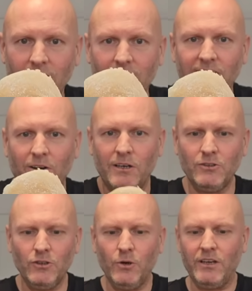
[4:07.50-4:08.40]
Now, I
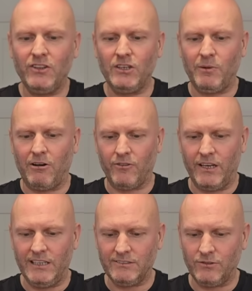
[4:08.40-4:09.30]
don't know anything about
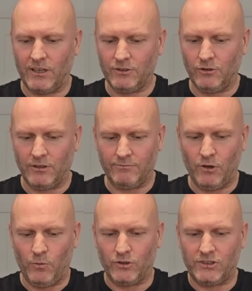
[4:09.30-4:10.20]
these. I've
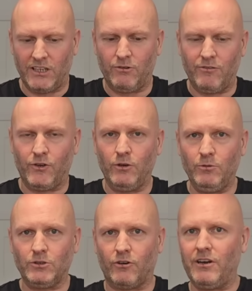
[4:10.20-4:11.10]
not watched any
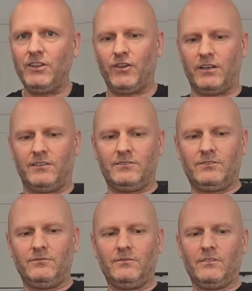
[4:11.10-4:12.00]
reviews or anything.
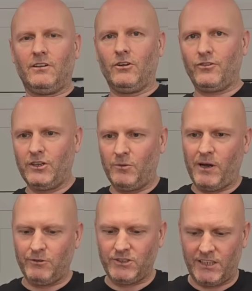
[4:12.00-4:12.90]
Nothing
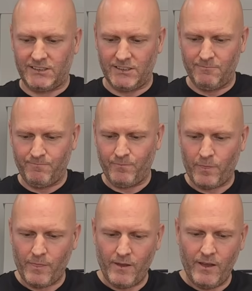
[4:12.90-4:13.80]
about it.
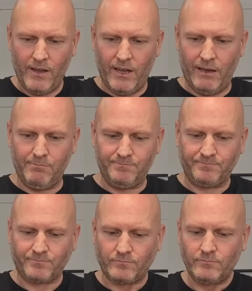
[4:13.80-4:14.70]

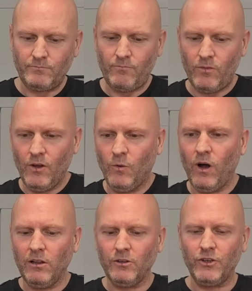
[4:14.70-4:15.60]
What
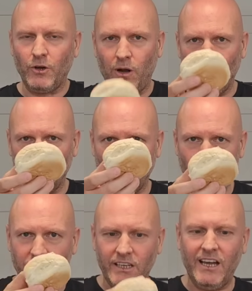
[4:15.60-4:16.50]
I'll do, I'm going to
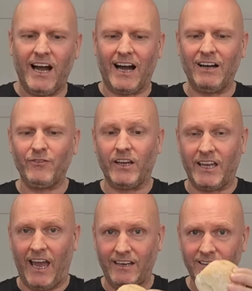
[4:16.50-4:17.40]
cut it in half
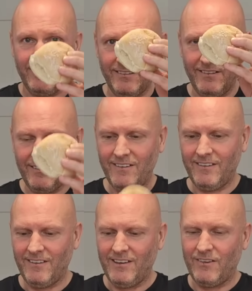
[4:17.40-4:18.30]
again,
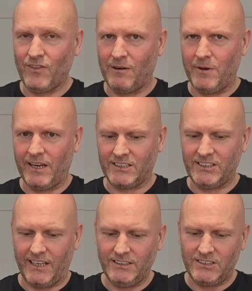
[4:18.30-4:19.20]
if that makes
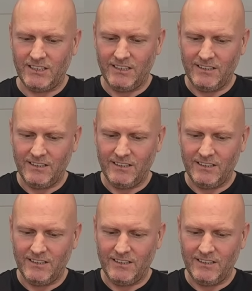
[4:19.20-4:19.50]
sense.